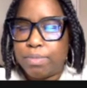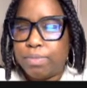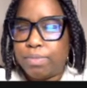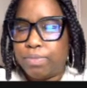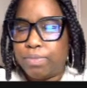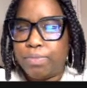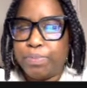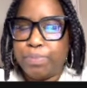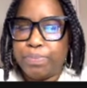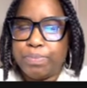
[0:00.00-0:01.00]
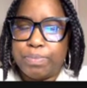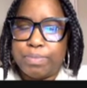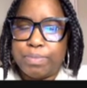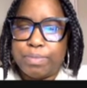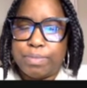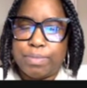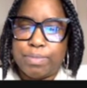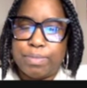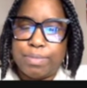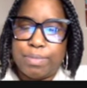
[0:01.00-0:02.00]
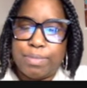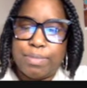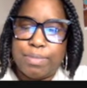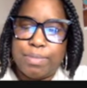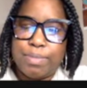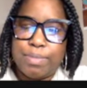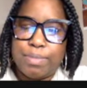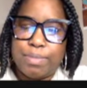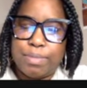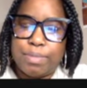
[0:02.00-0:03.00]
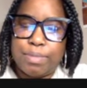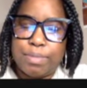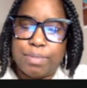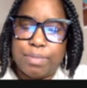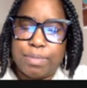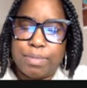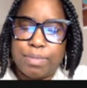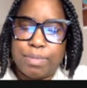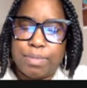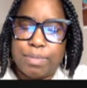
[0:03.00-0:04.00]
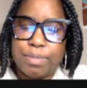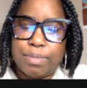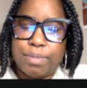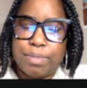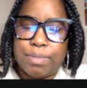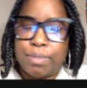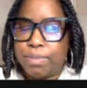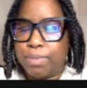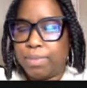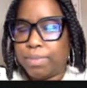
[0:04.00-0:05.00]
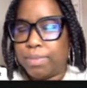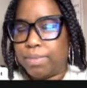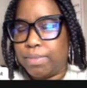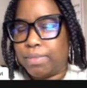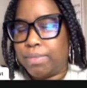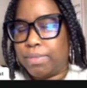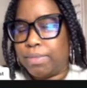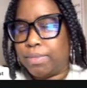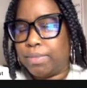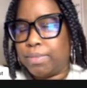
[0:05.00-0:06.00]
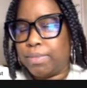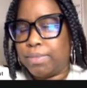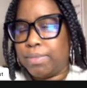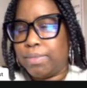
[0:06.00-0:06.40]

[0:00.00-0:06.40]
The person shown says nothing.